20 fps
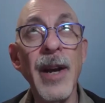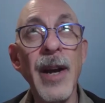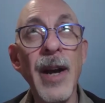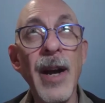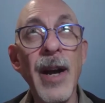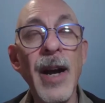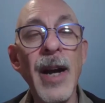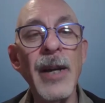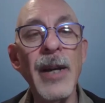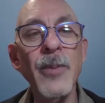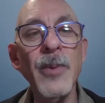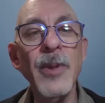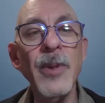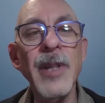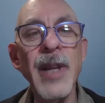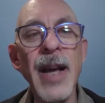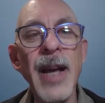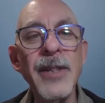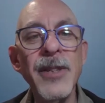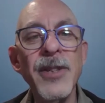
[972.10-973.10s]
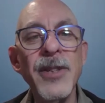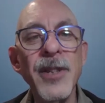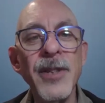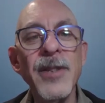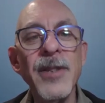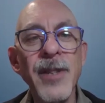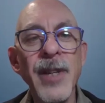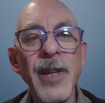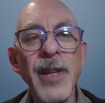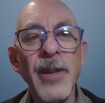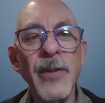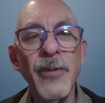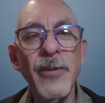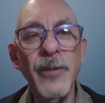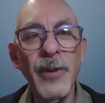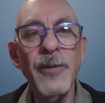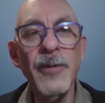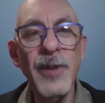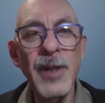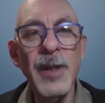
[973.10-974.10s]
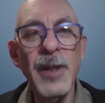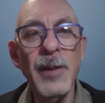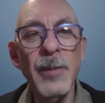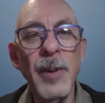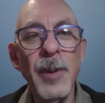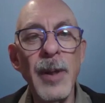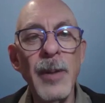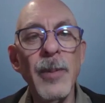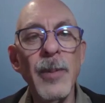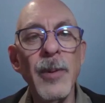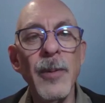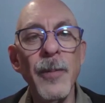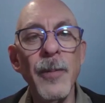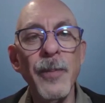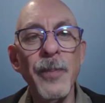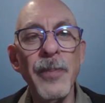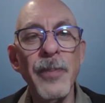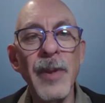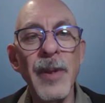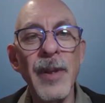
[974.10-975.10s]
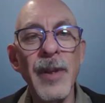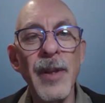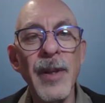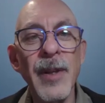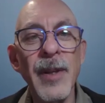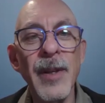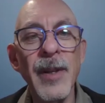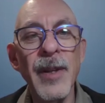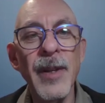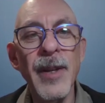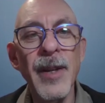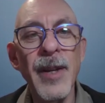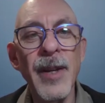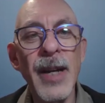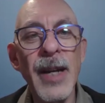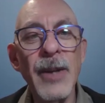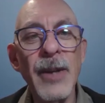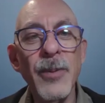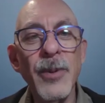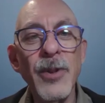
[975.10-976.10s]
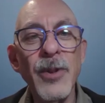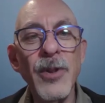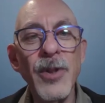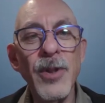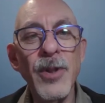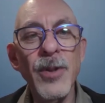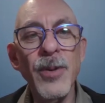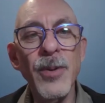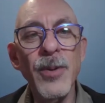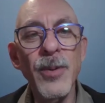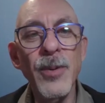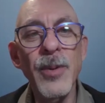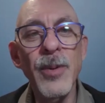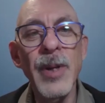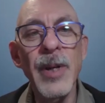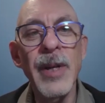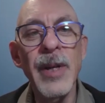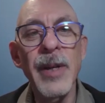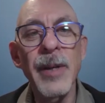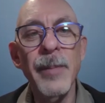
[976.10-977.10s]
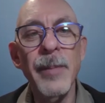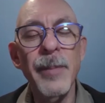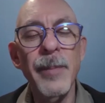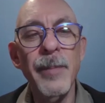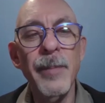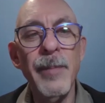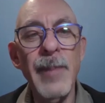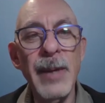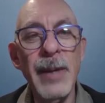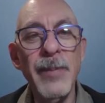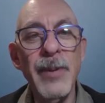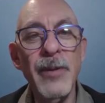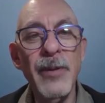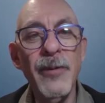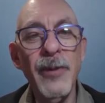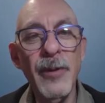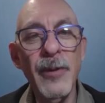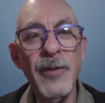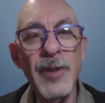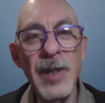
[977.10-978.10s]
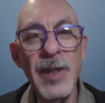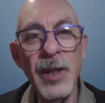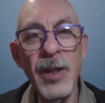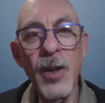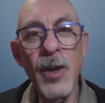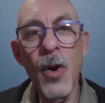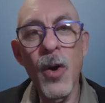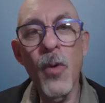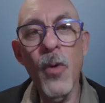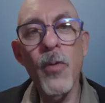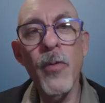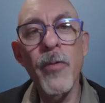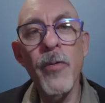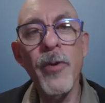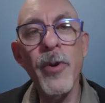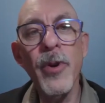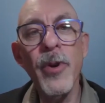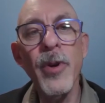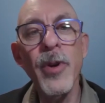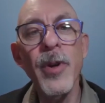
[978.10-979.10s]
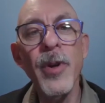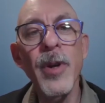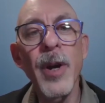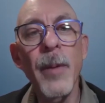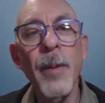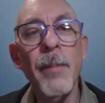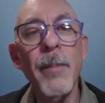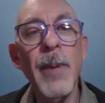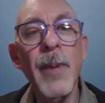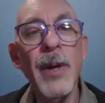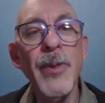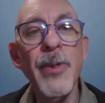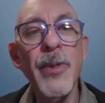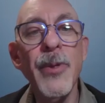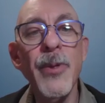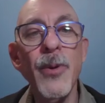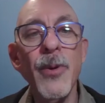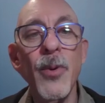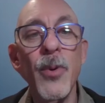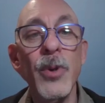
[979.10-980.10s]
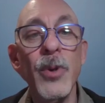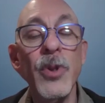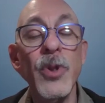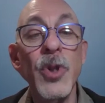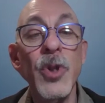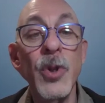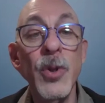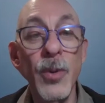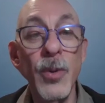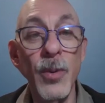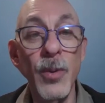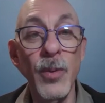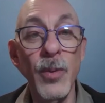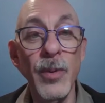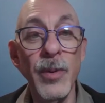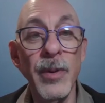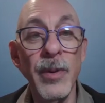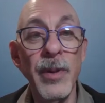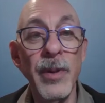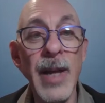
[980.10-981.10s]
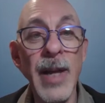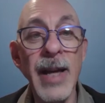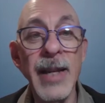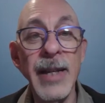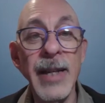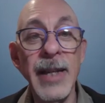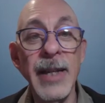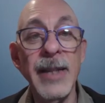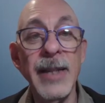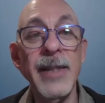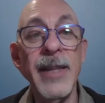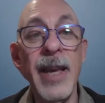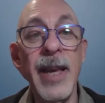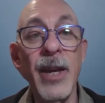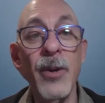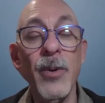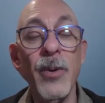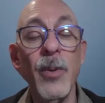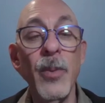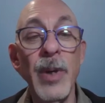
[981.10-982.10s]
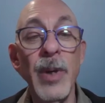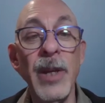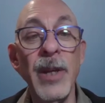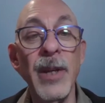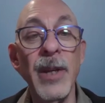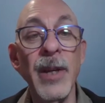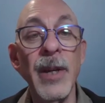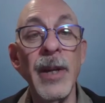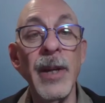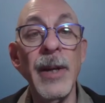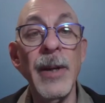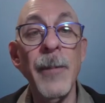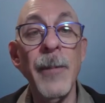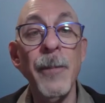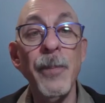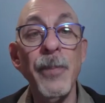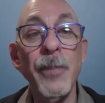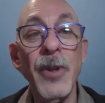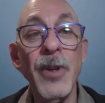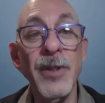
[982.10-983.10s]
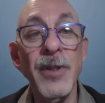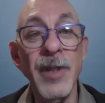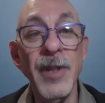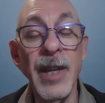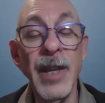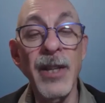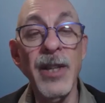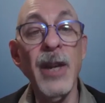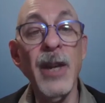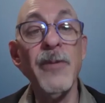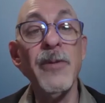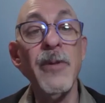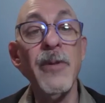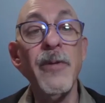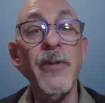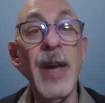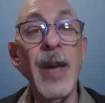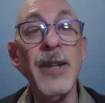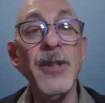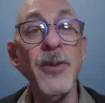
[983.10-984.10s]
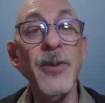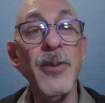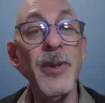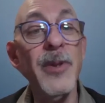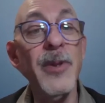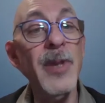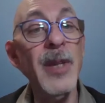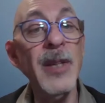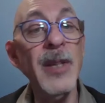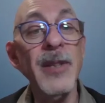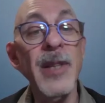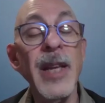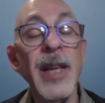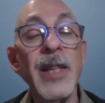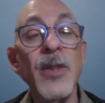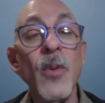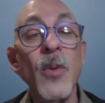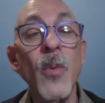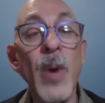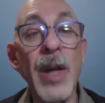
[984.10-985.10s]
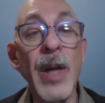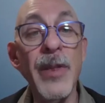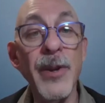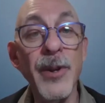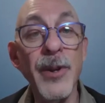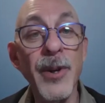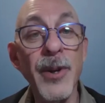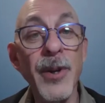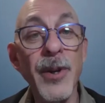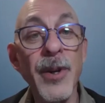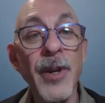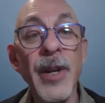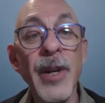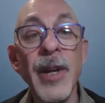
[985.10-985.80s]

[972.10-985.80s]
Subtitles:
I would not just say 15 people. I would do maybe 15 over a month or two, not in a day or a week. Because again, you have to factor in things like the weather,